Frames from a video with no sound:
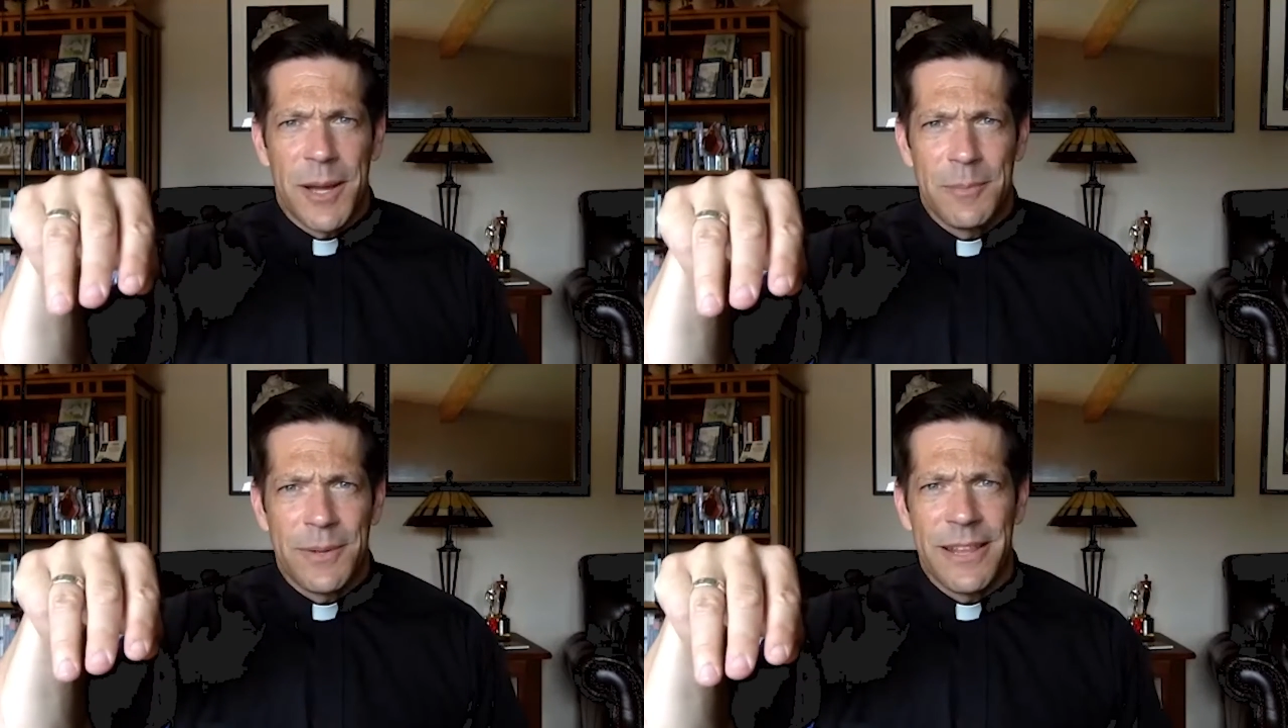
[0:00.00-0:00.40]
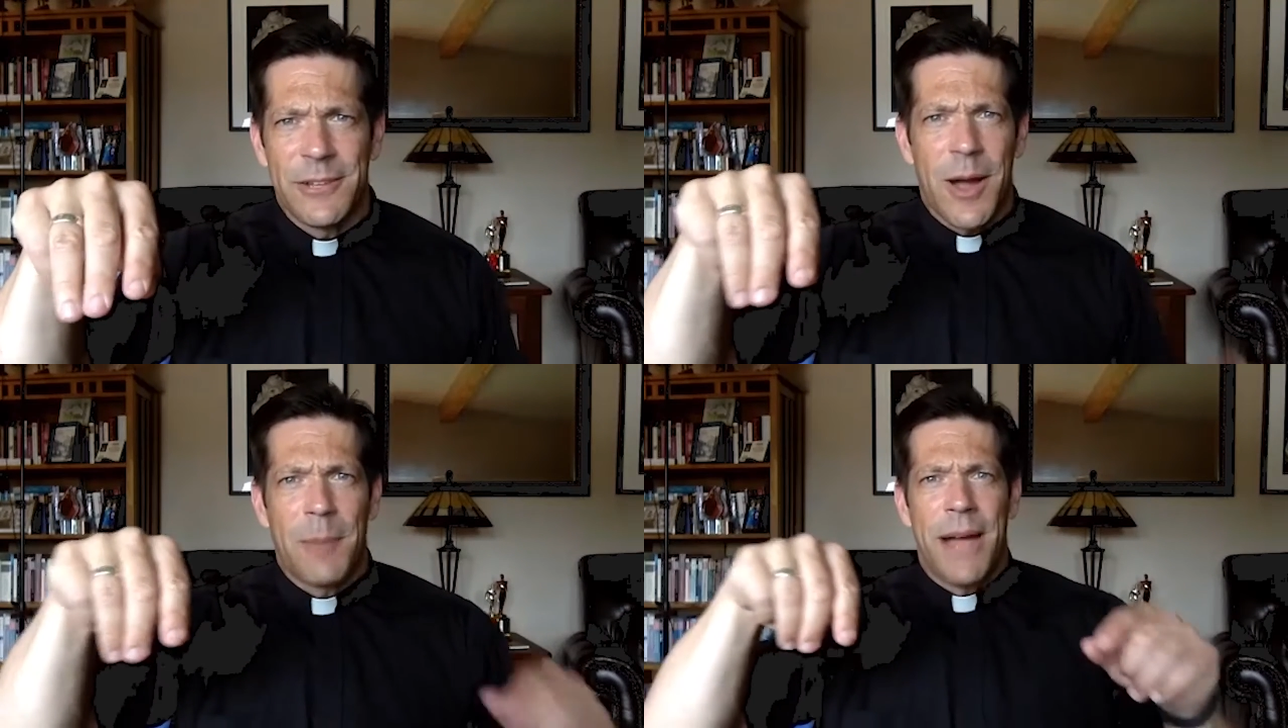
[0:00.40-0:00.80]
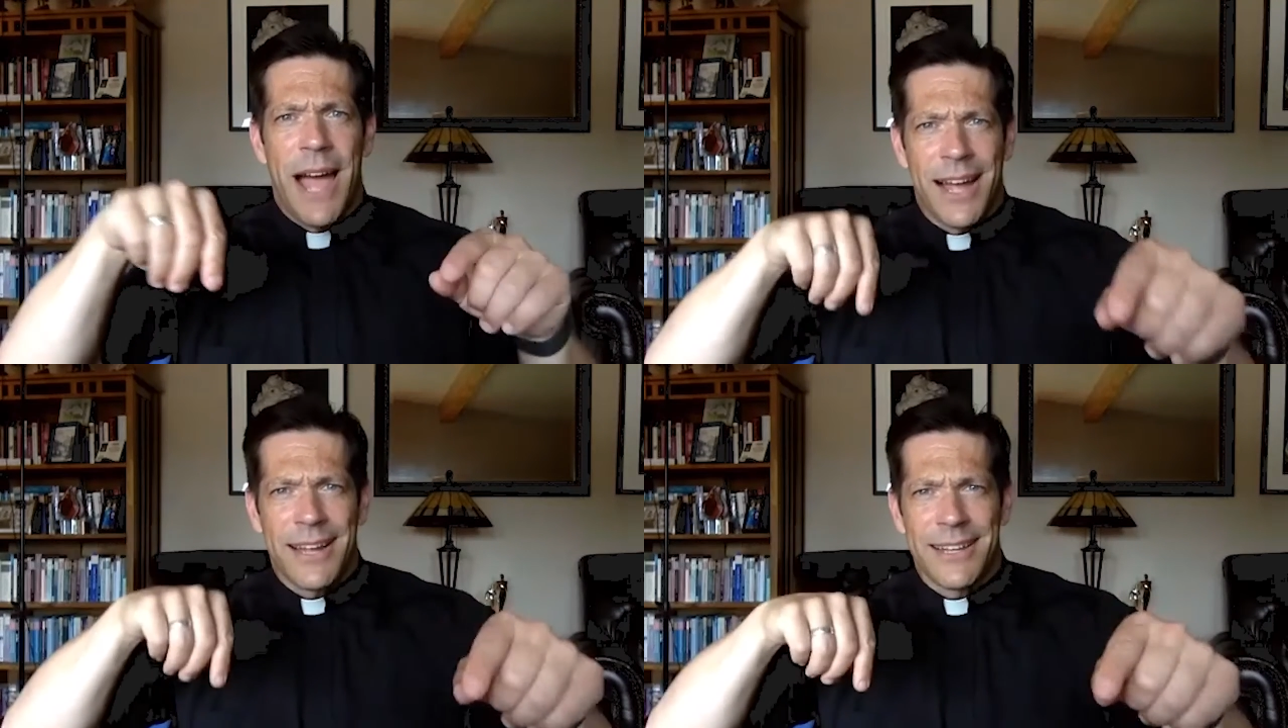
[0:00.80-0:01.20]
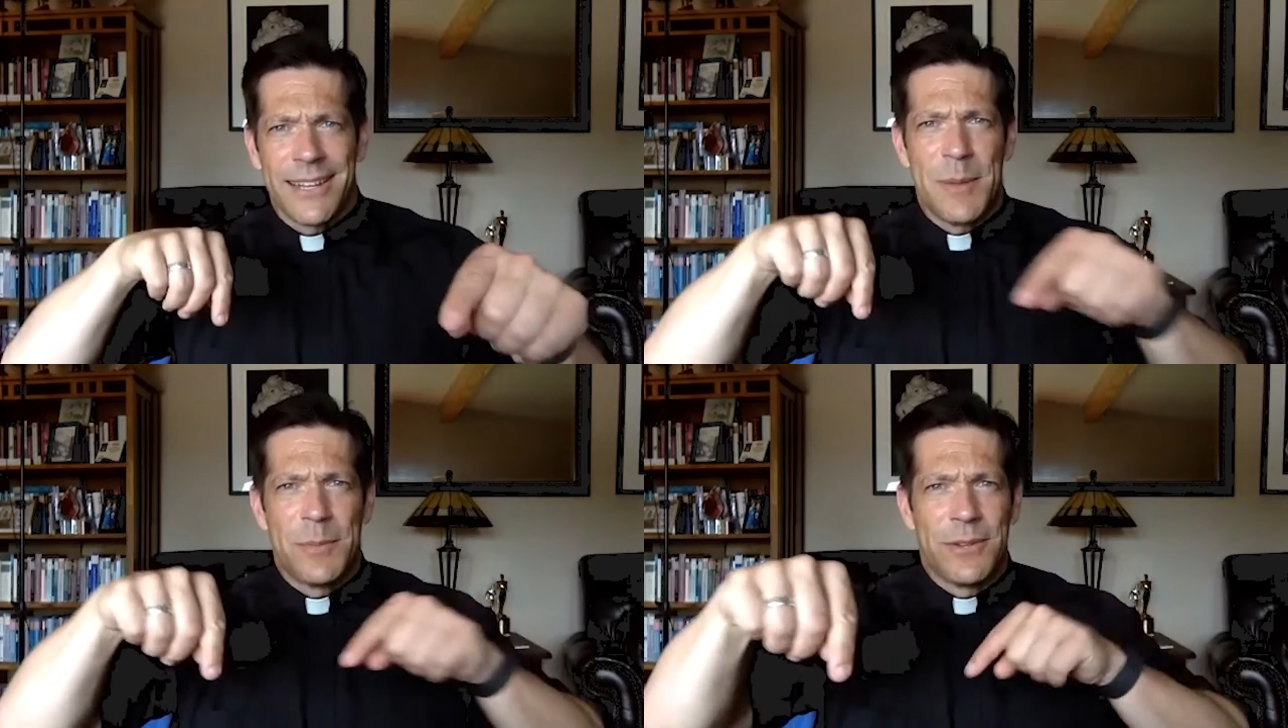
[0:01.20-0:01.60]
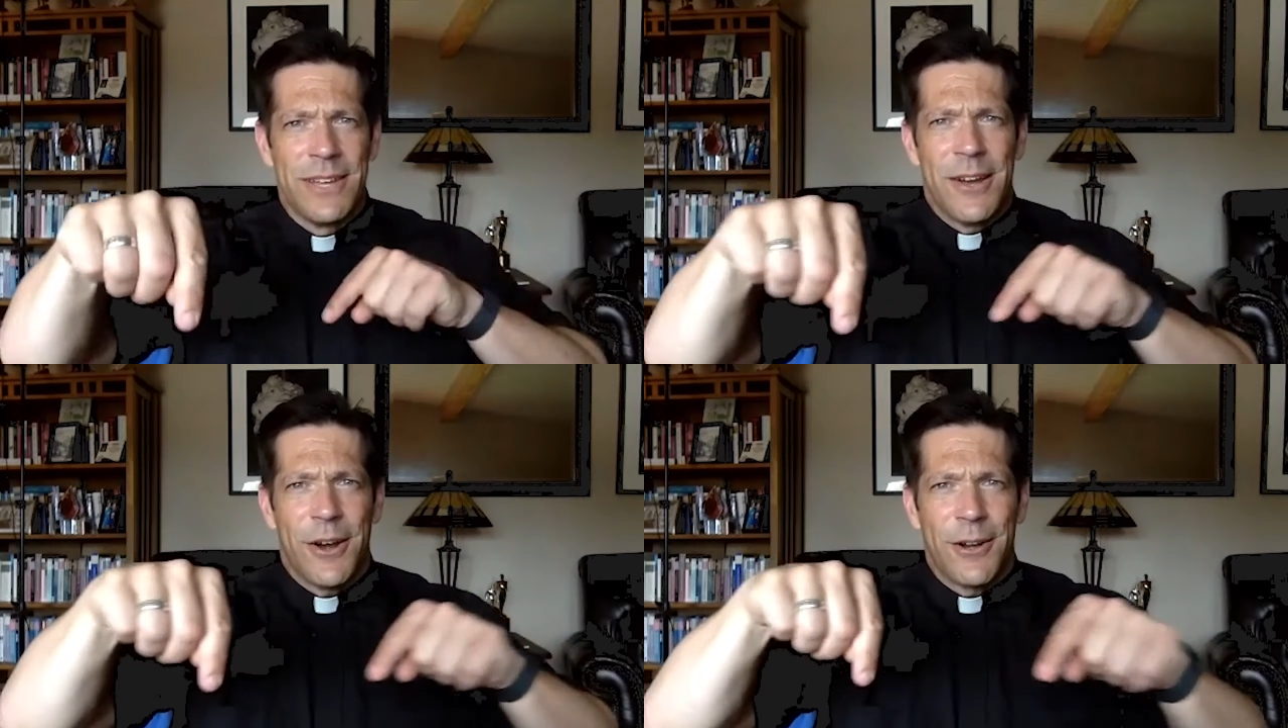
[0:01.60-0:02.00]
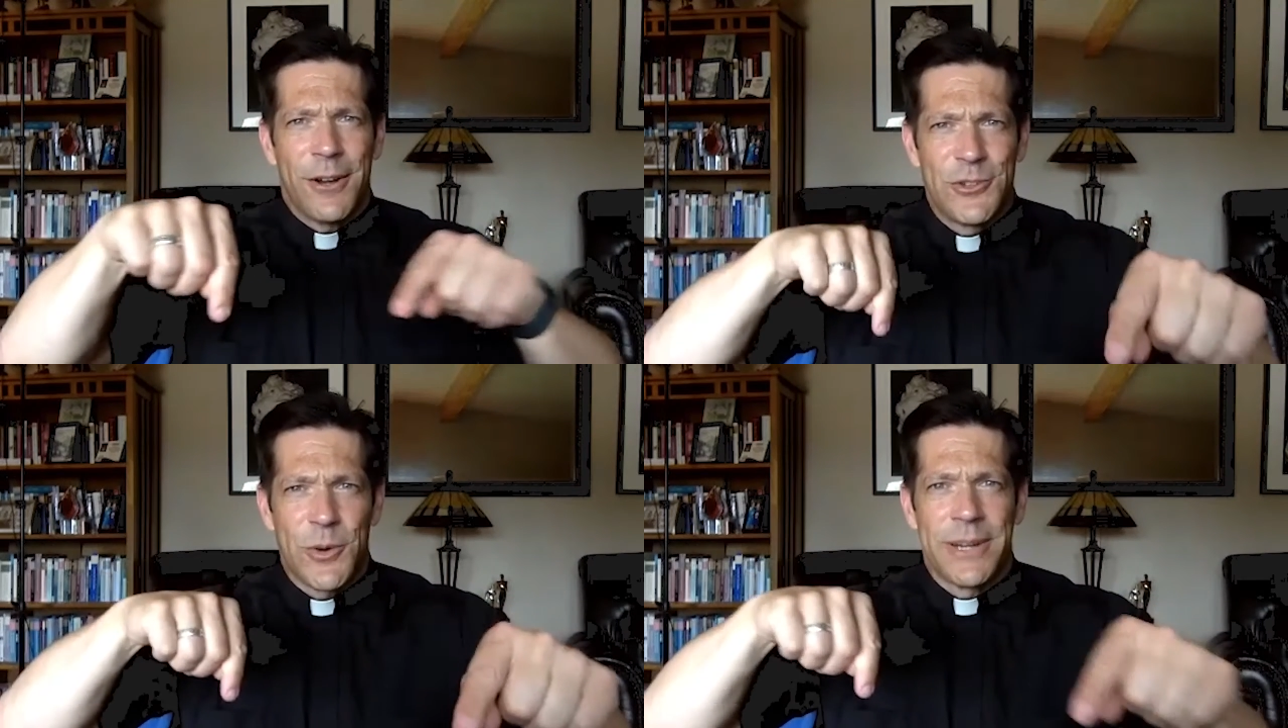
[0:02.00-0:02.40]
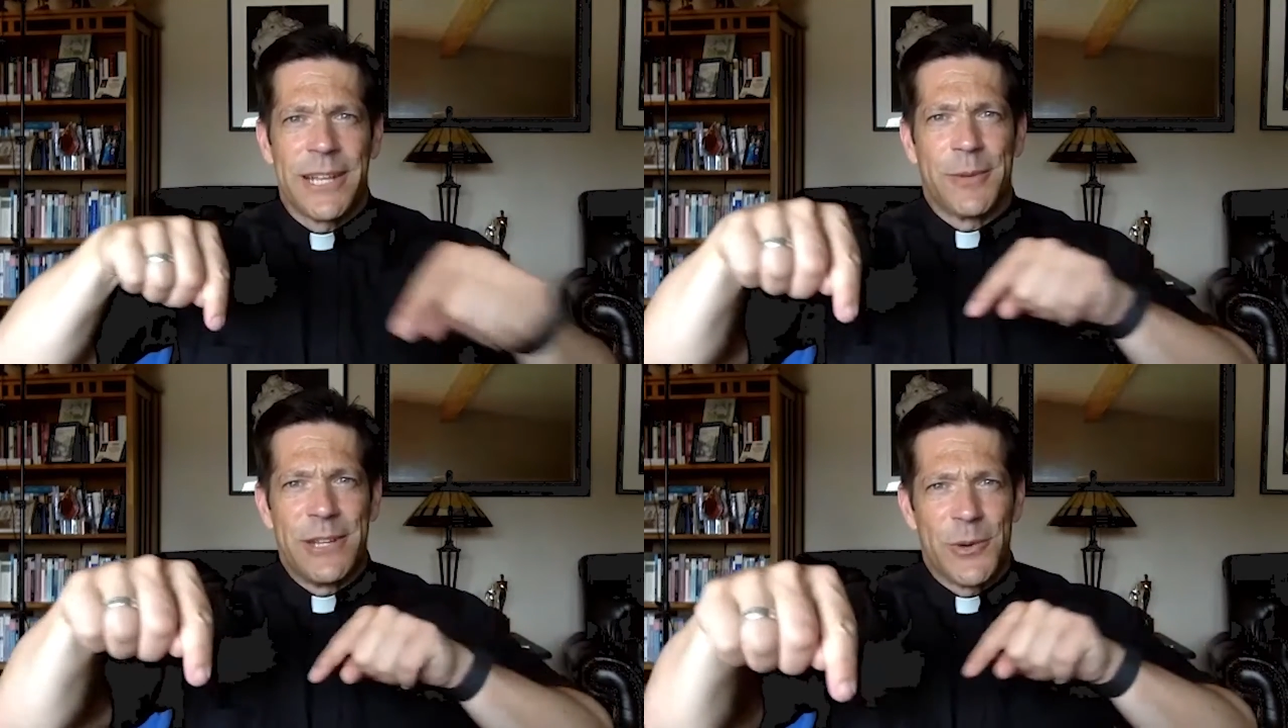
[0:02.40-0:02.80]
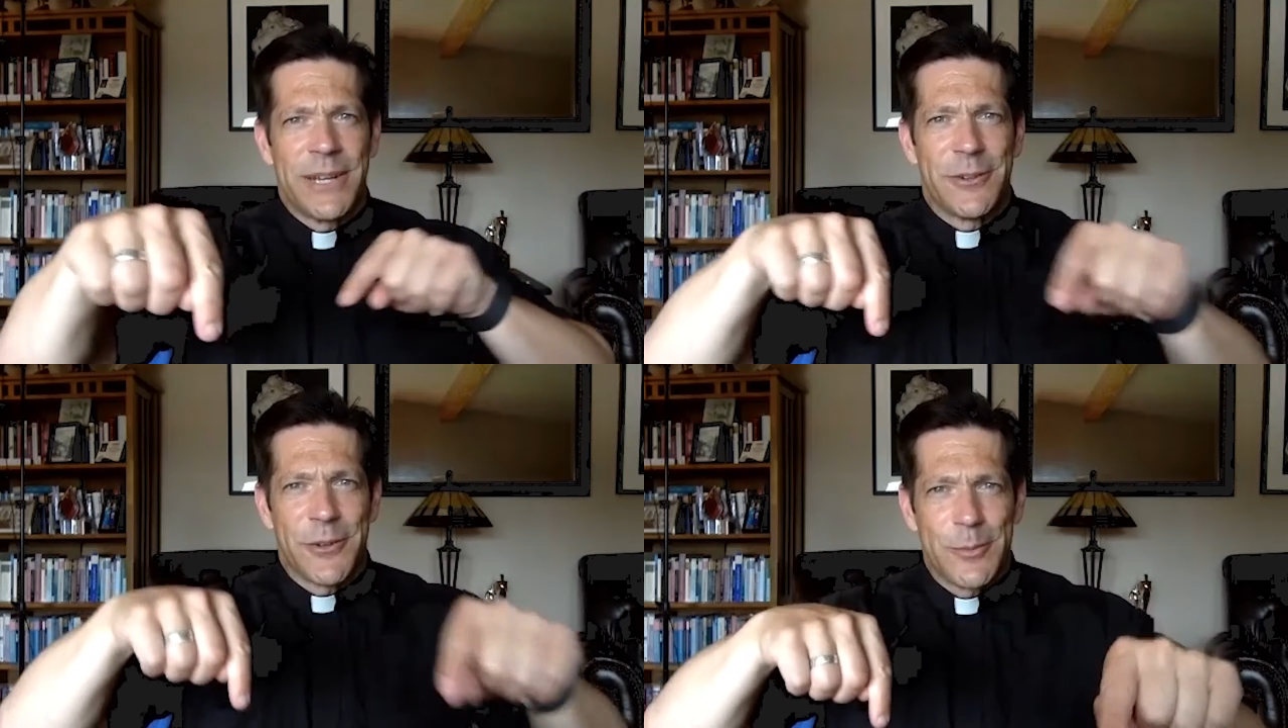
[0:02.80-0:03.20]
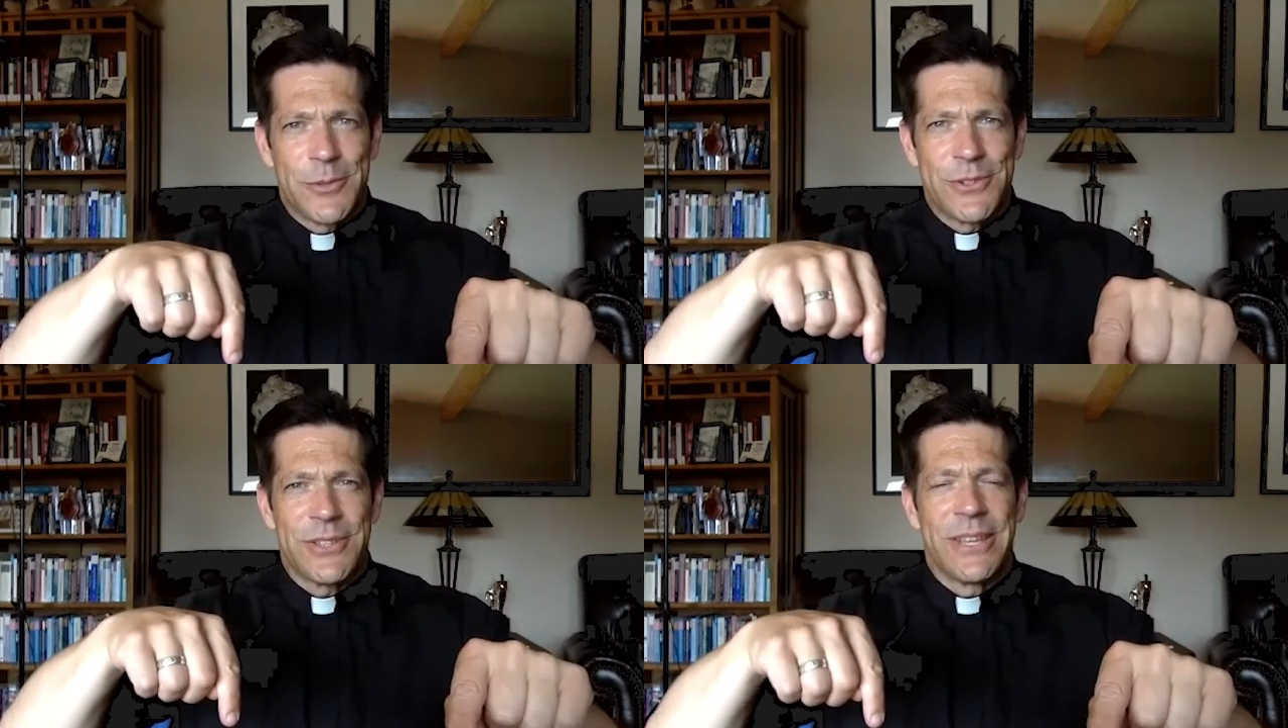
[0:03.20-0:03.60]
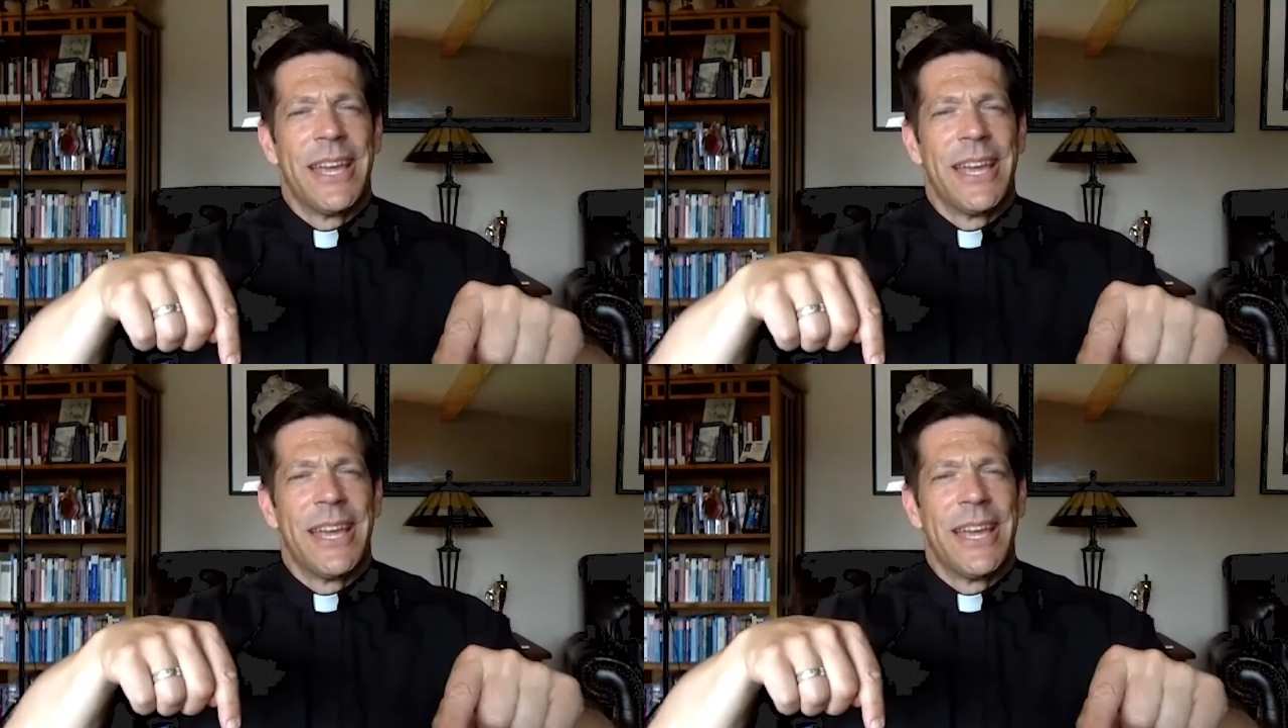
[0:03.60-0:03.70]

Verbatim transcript: up and then drop back and people are joining and rejoining groups.